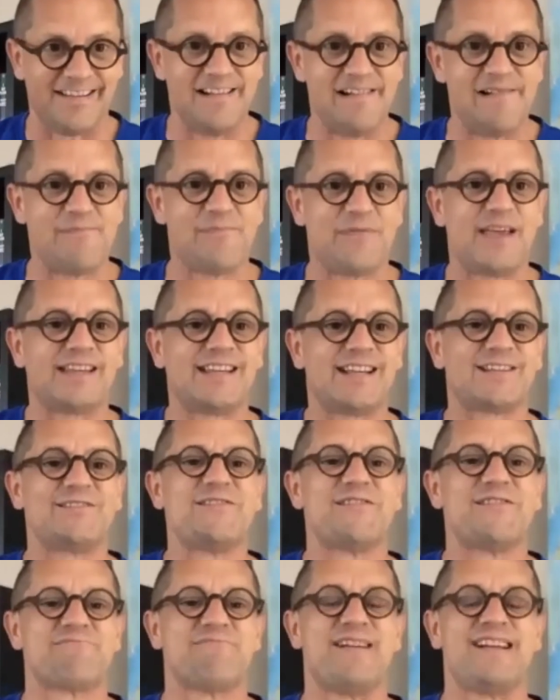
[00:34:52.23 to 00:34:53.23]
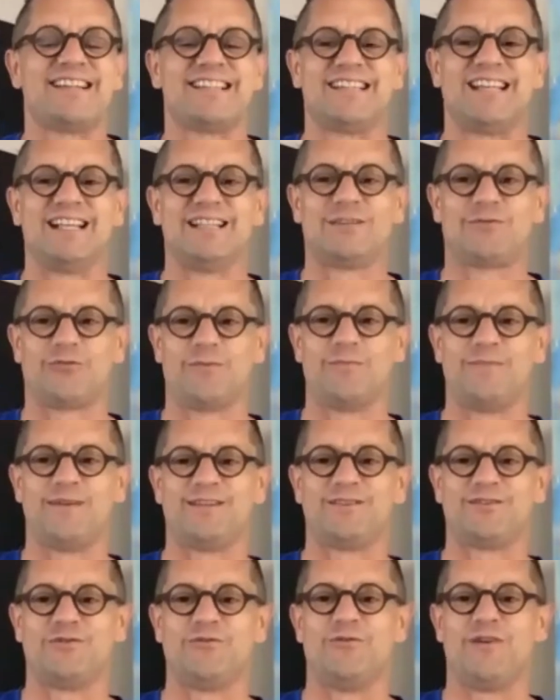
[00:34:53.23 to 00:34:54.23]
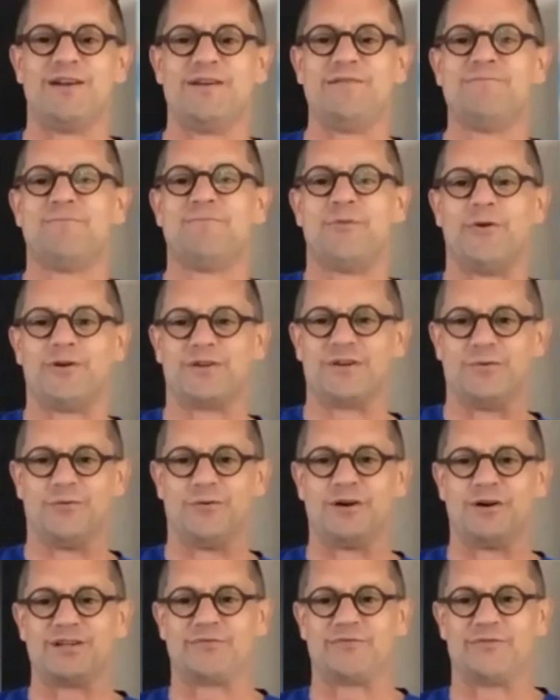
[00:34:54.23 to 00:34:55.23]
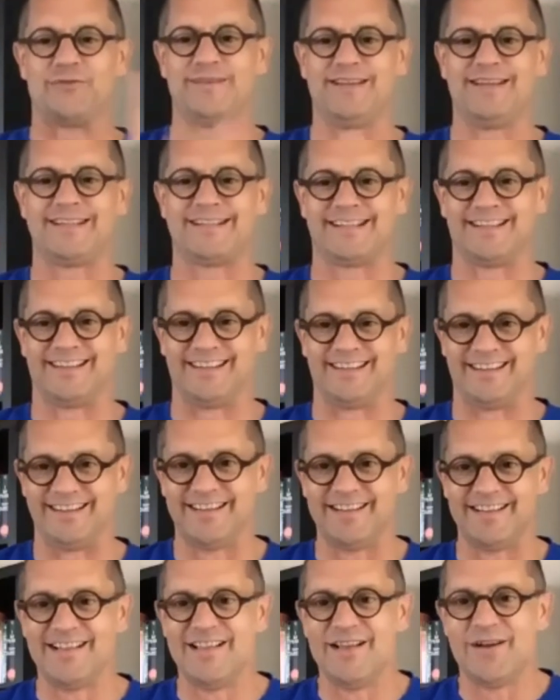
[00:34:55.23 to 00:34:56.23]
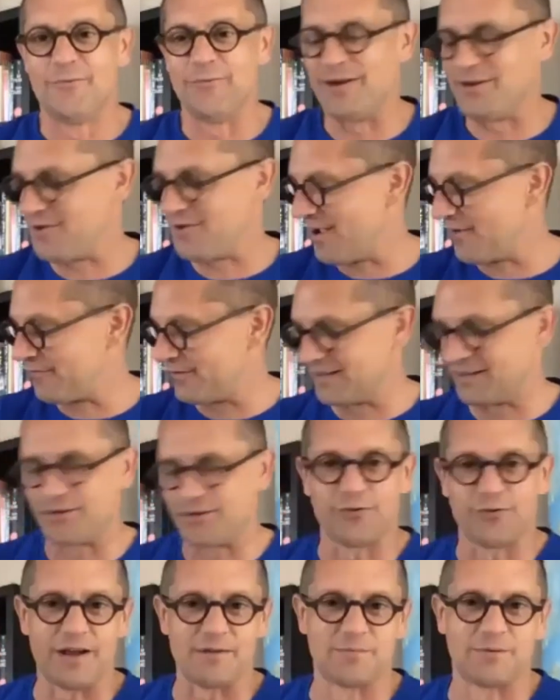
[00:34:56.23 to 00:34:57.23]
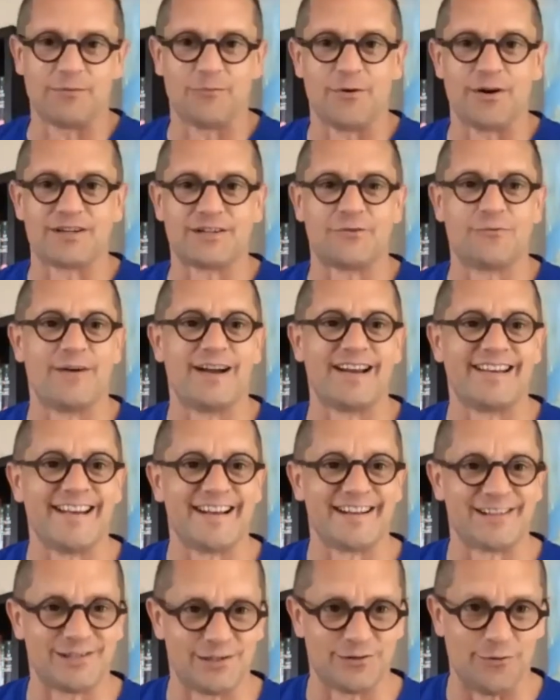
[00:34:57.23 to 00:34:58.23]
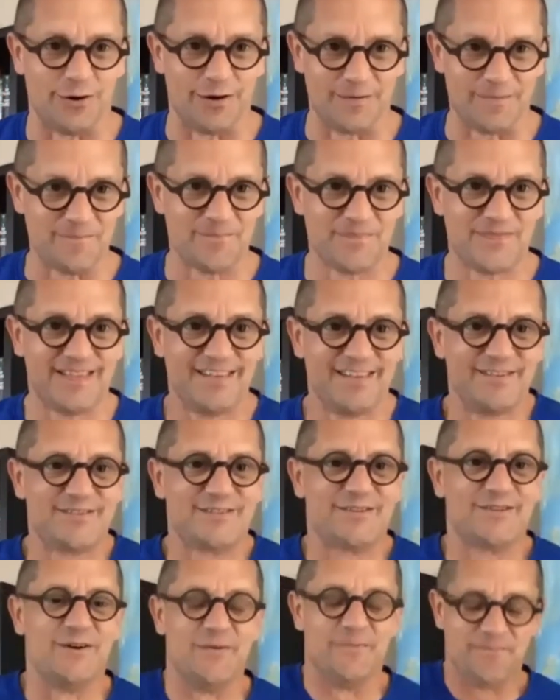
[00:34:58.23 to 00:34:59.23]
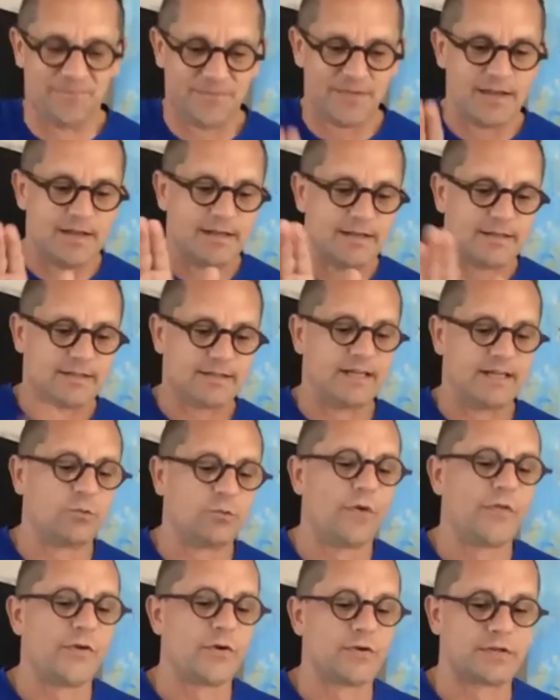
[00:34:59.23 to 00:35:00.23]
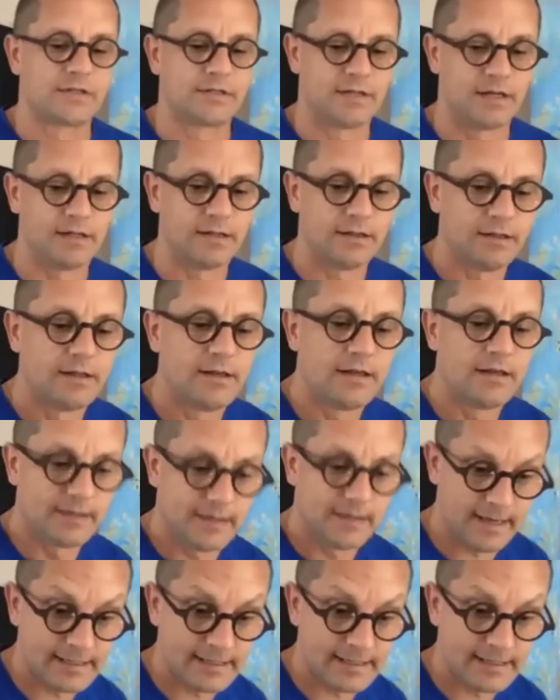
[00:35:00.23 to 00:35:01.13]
That does not make sense for me to import a water from Italy when you have an incredible water right next door. So stick with your still. Yes,